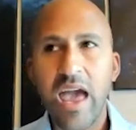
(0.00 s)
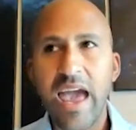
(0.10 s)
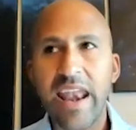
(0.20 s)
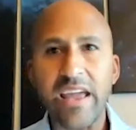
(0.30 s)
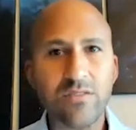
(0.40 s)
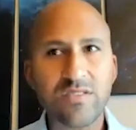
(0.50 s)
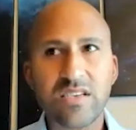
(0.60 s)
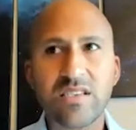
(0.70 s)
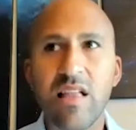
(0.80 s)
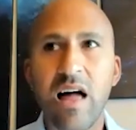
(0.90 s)
And I use
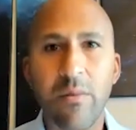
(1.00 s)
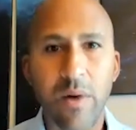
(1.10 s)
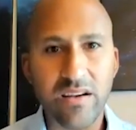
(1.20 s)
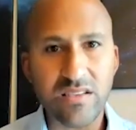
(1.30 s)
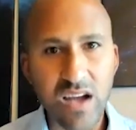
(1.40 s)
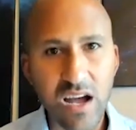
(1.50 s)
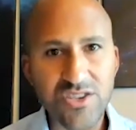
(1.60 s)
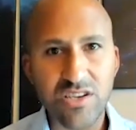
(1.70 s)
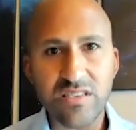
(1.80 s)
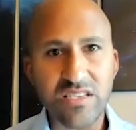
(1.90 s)
this a lot in my
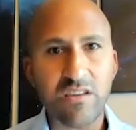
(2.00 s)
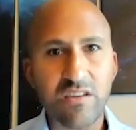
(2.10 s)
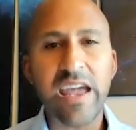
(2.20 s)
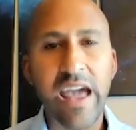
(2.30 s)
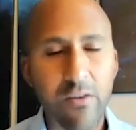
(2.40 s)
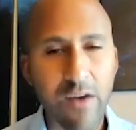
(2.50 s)
discussions, is looking at